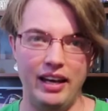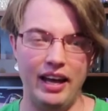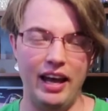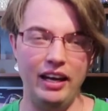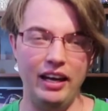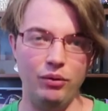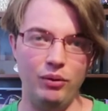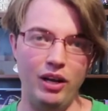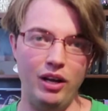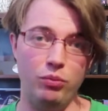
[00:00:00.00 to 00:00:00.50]

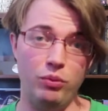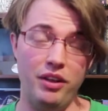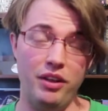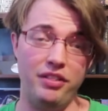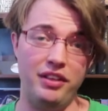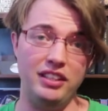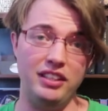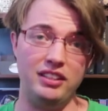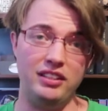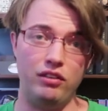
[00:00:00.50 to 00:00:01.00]
Anyway,
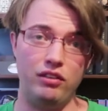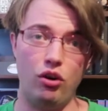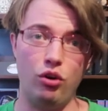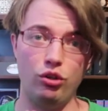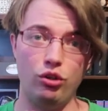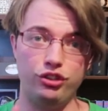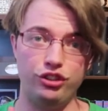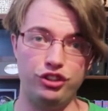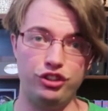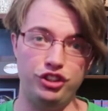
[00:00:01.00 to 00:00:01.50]
with this there are
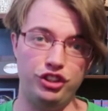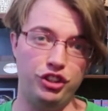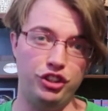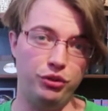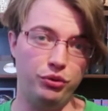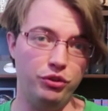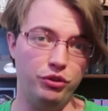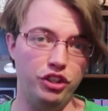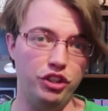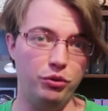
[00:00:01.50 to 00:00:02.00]
also
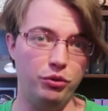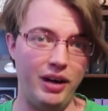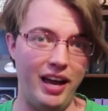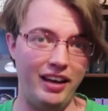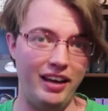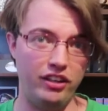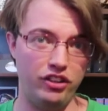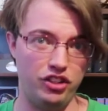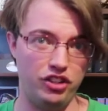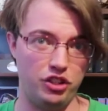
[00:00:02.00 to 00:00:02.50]
2 new
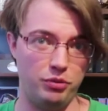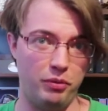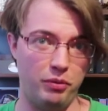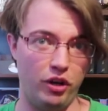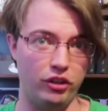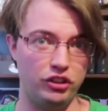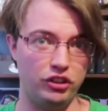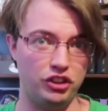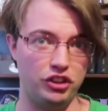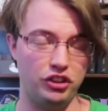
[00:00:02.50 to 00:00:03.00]
energy
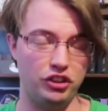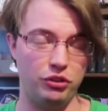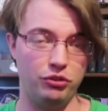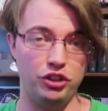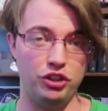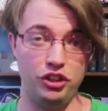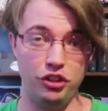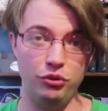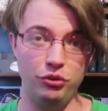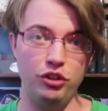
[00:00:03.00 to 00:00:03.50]
spots.
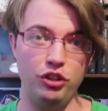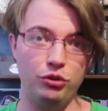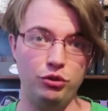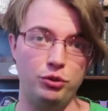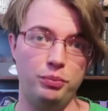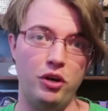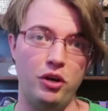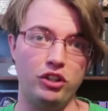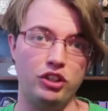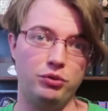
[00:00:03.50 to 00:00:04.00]
So 2 new
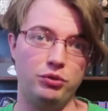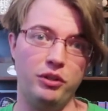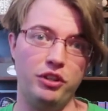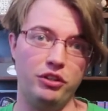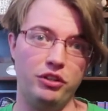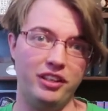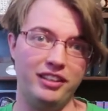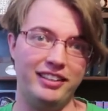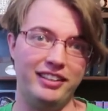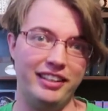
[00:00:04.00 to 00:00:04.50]
spots where
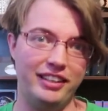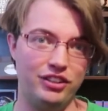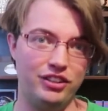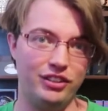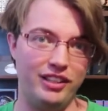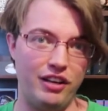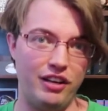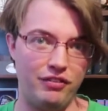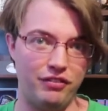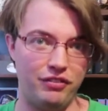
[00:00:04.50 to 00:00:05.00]
you can click
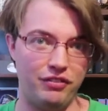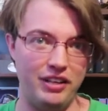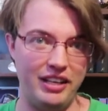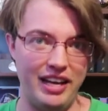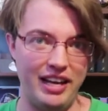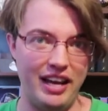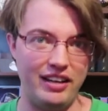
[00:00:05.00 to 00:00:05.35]
to get free